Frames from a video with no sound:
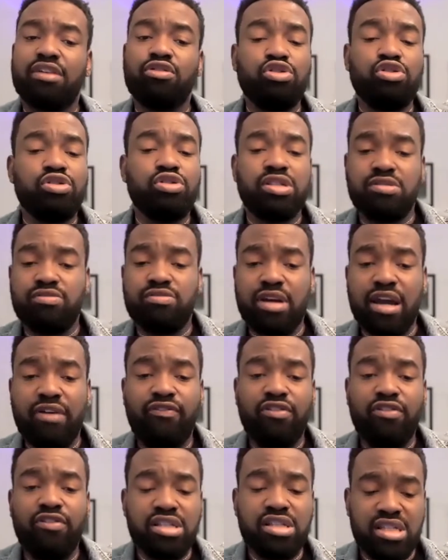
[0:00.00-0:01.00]
you
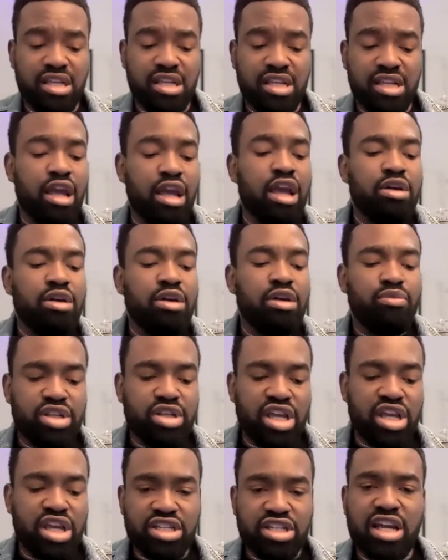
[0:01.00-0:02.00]
rightfully said, with
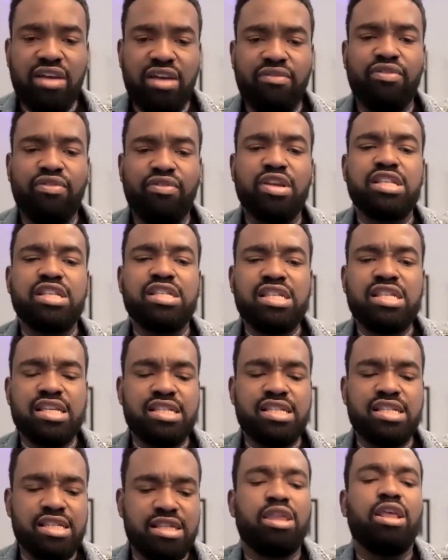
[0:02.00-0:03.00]
HIV,
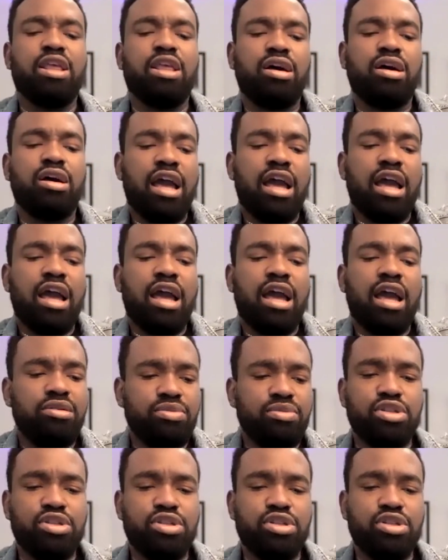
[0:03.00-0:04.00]
since the
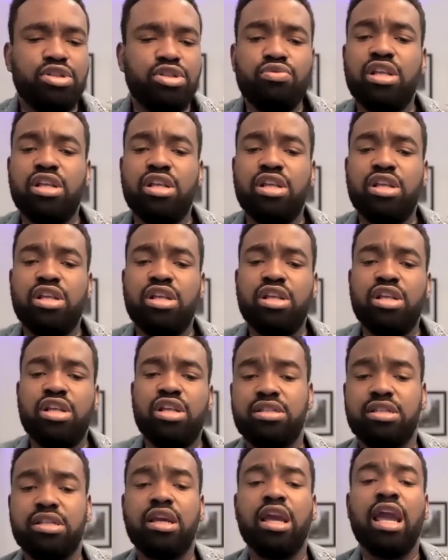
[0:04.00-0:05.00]
LGBT-related
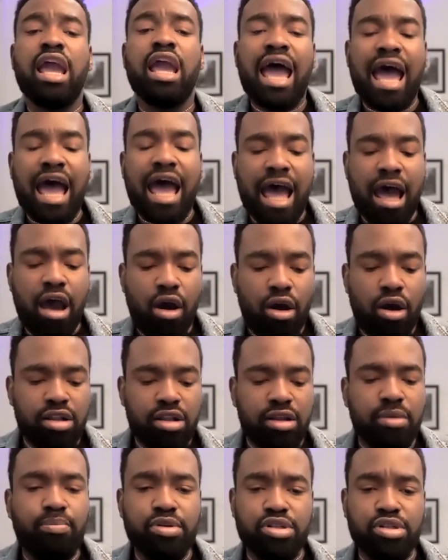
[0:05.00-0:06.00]
community are
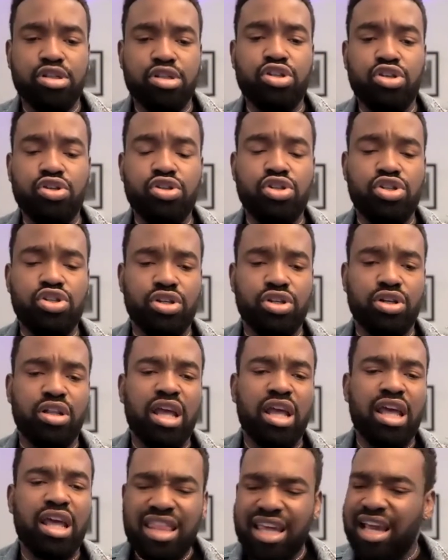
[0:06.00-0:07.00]
under persecution,
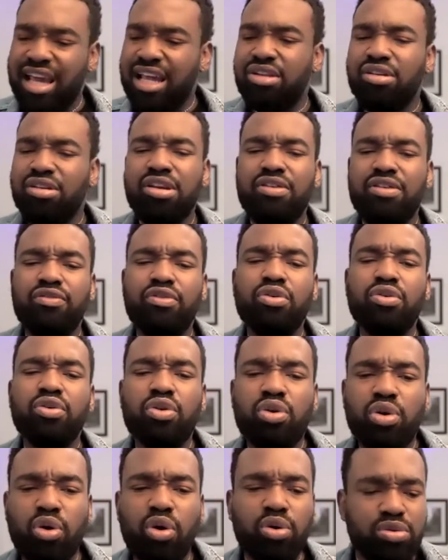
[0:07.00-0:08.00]
they cannot even
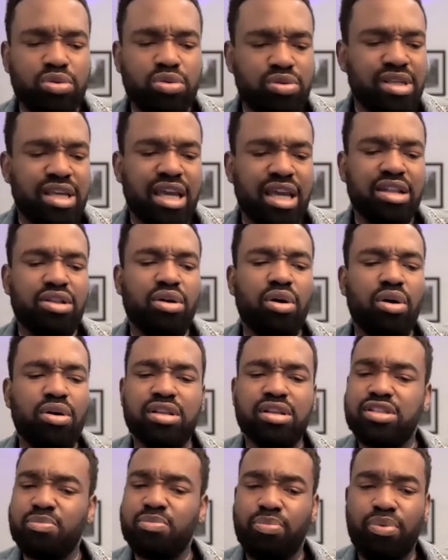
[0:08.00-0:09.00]
go to get all the
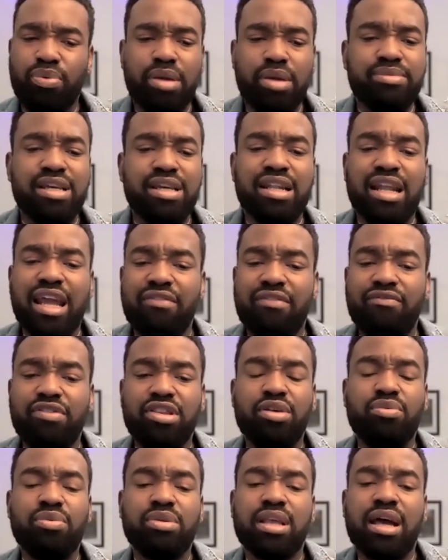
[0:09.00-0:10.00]
preps and everything
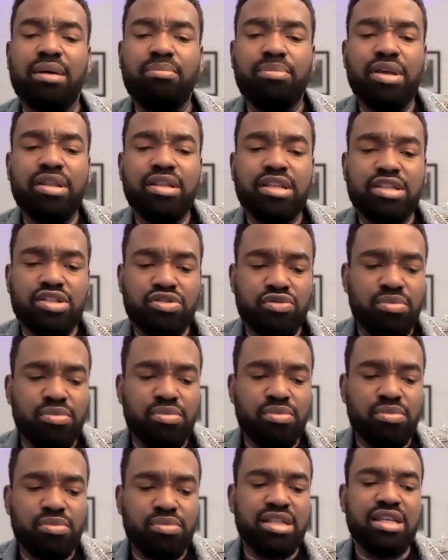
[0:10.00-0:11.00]
without being
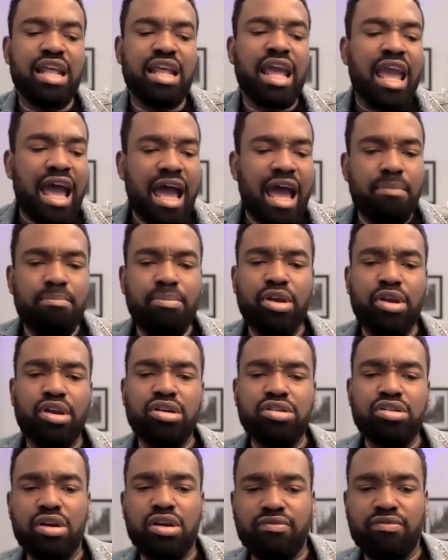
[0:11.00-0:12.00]
discriminated. And
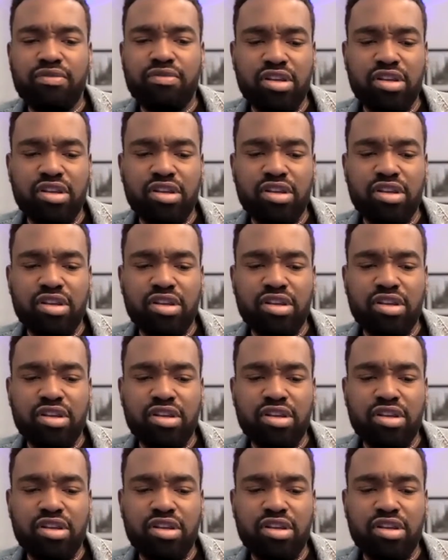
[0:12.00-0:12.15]
because